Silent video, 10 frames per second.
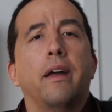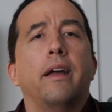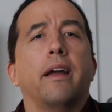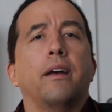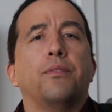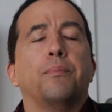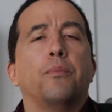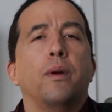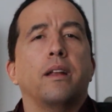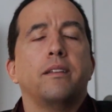Hey guys,
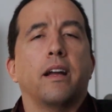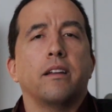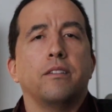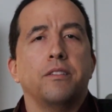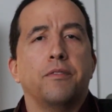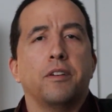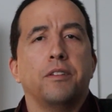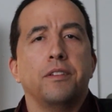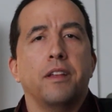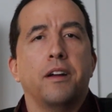we had a technical
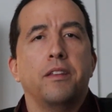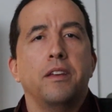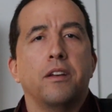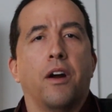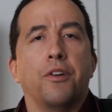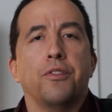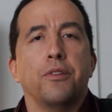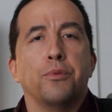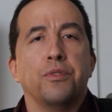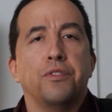difficulty there. The
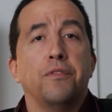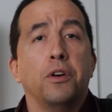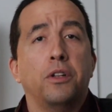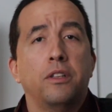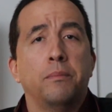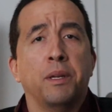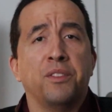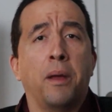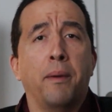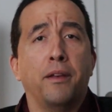cartridge was full
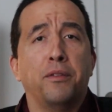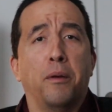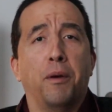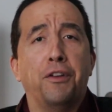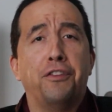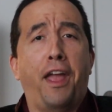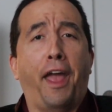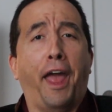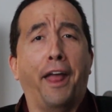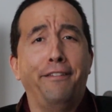because I make so much
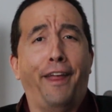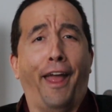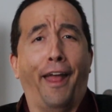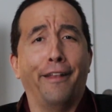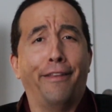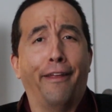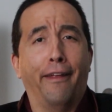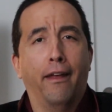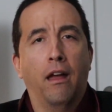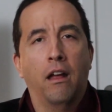content.
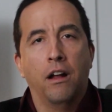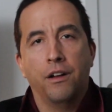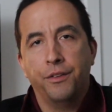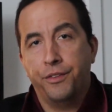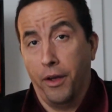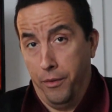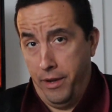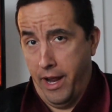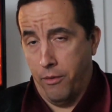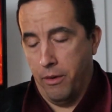So
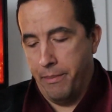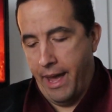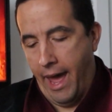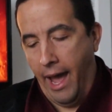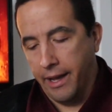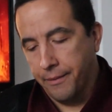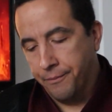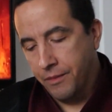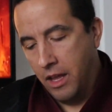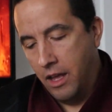now we're back.
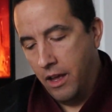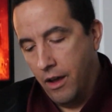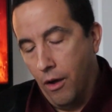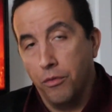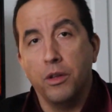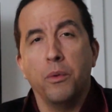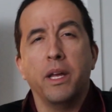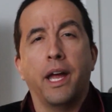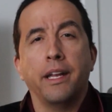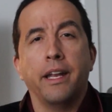Hopefully
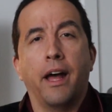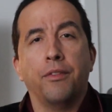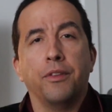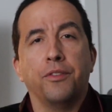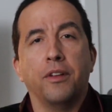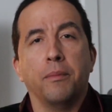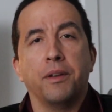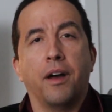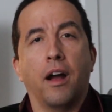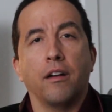we edited out the
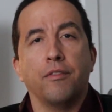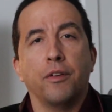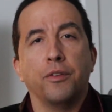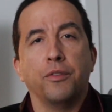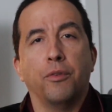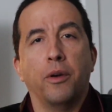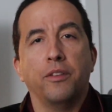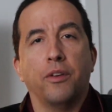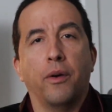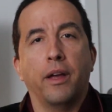cinematographer's
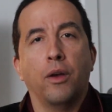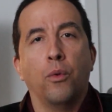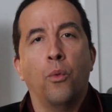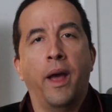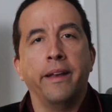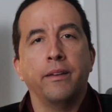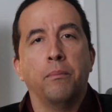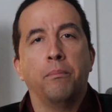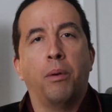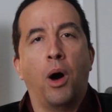voice going, wait,
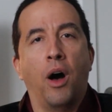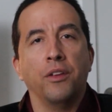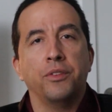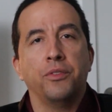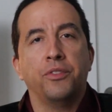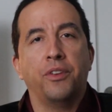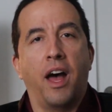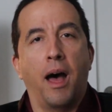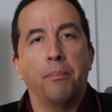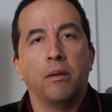pause,
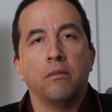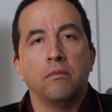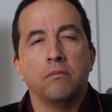stop.